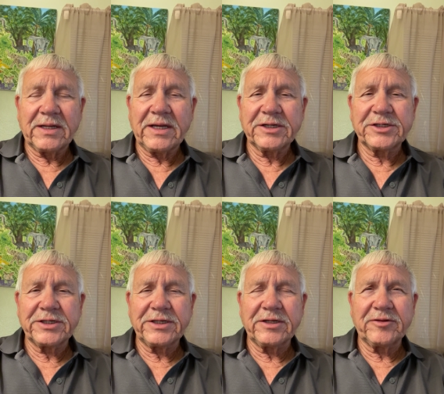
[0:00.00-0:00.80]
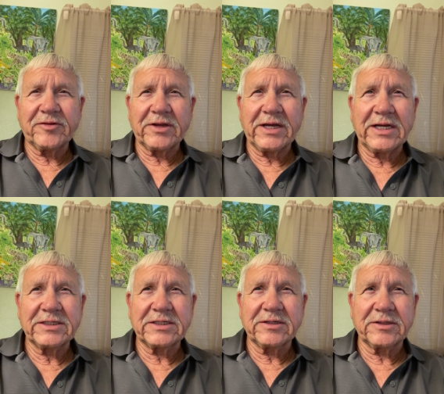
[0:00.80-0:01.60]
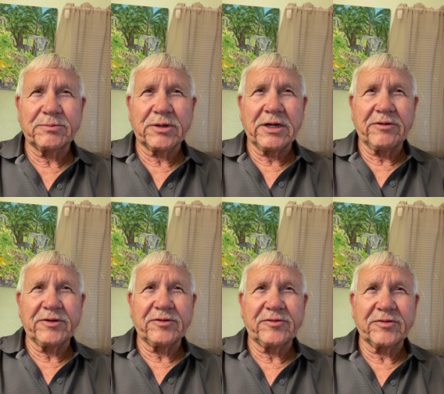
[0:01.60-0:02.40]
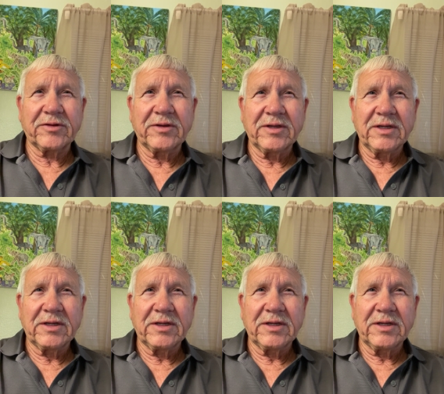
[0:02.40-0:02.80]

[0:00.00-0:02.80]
And actually, he's the last of the prophets.